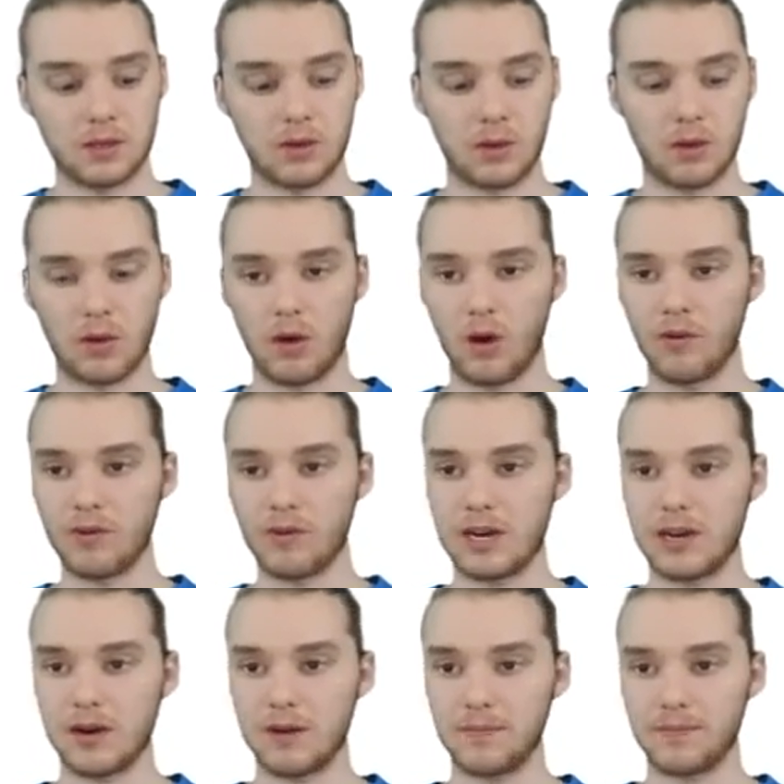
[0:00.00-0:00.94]
So over
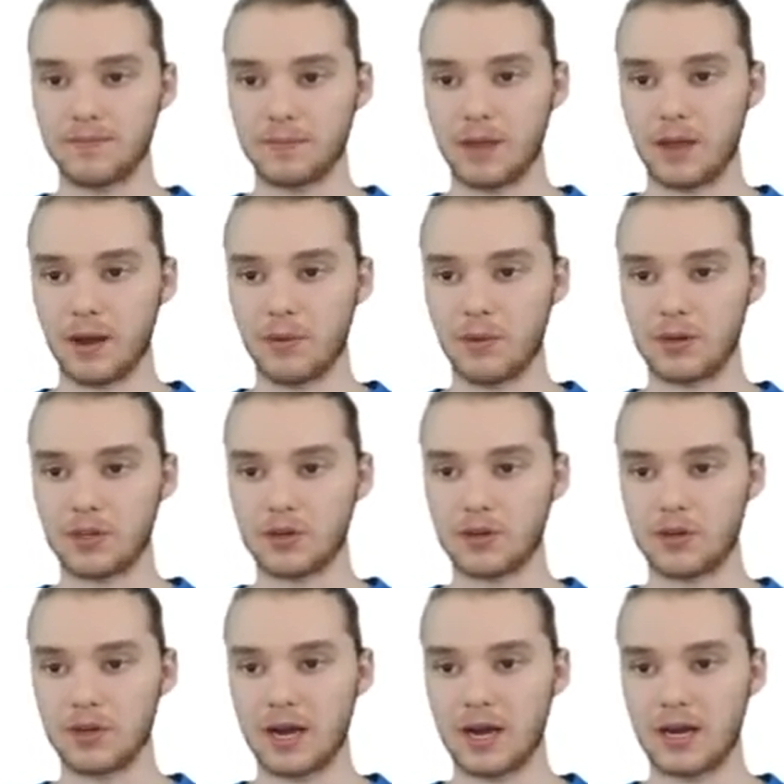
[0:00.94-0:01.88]
here, I want to
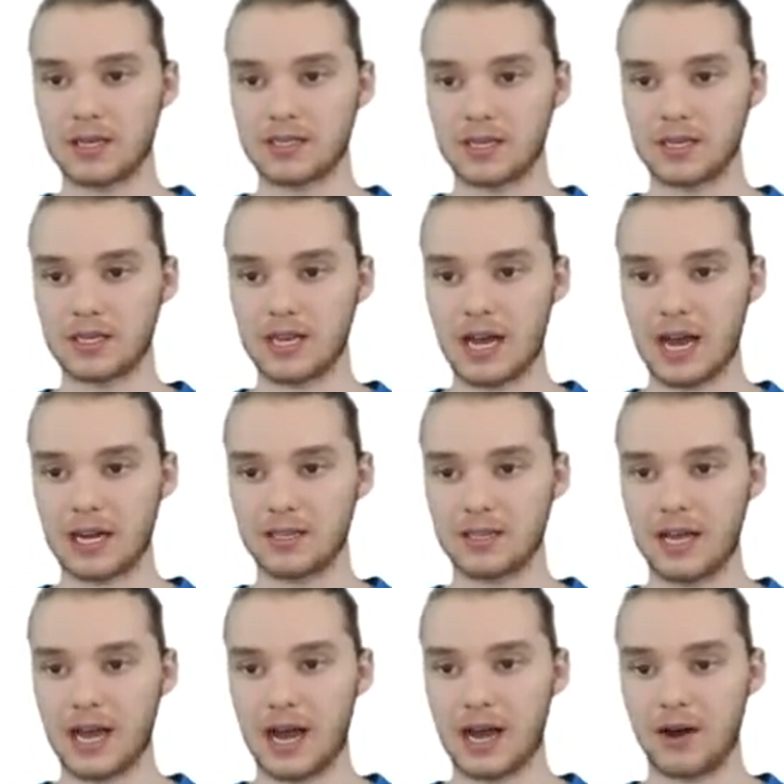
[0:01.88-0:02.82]
show you guys
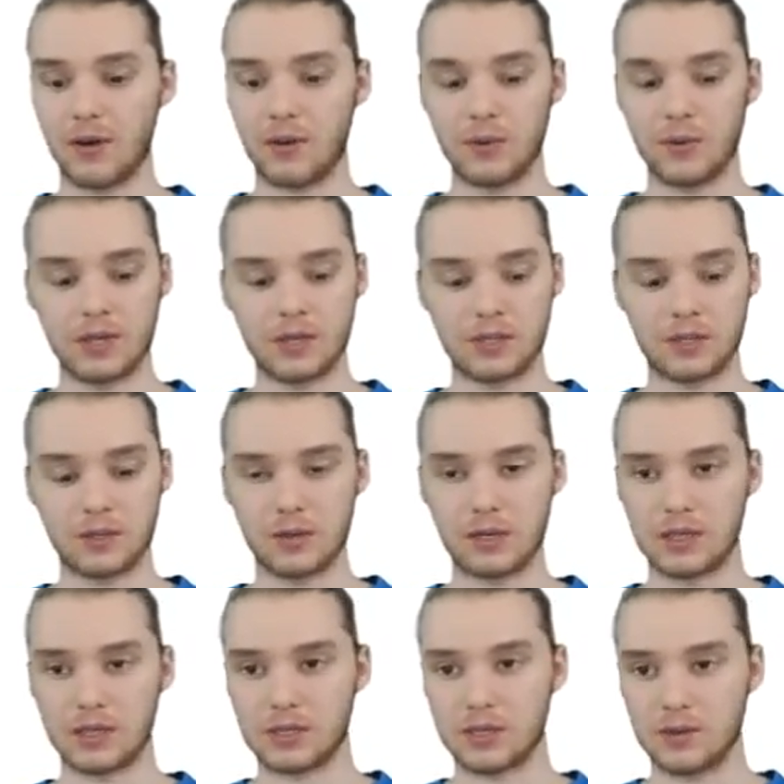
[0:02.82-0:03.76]
exactly how we can
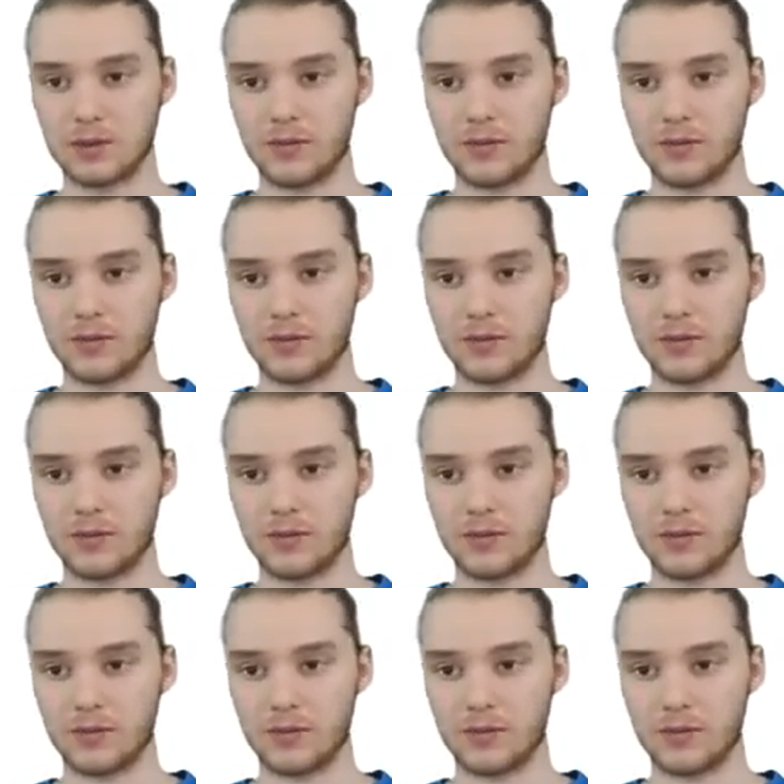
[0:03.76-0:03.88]
do this.